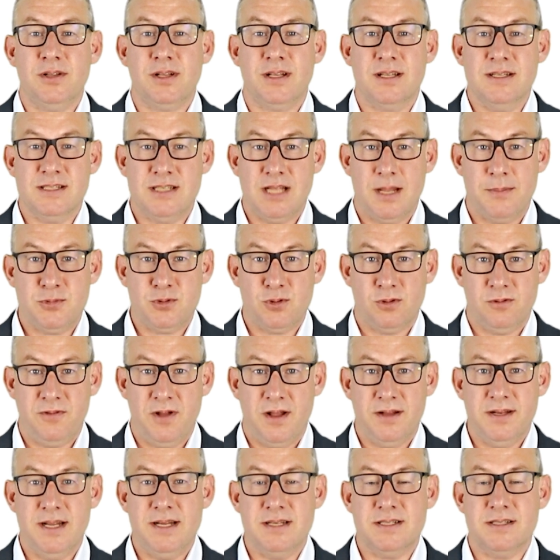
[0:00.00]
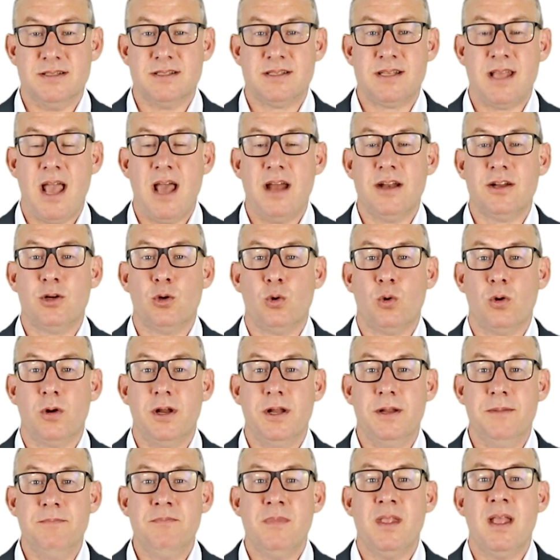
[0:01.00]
Conceptual Foundations category